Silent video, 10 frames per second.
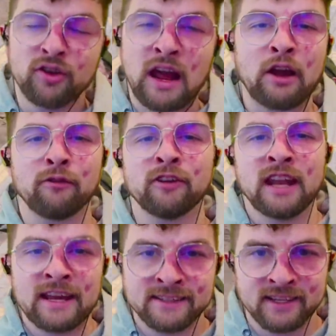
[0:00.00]
how to
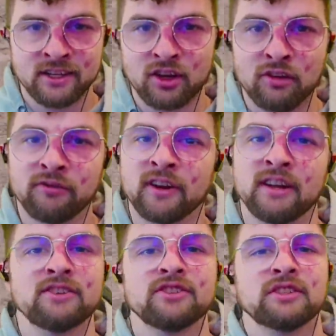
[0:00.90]
finesse in
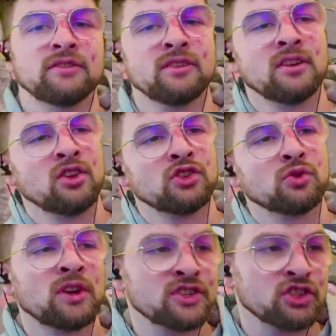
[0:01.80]
gunfights. So
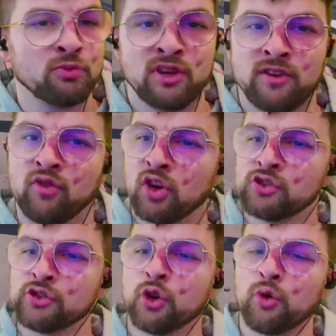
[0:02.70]
what does this mean?
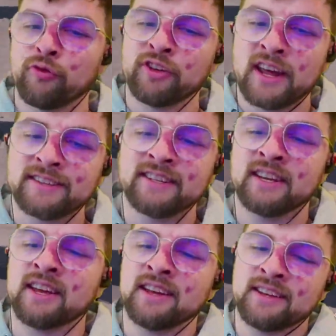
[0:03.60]
So
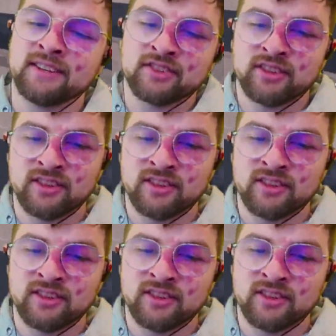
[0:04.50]
finessing is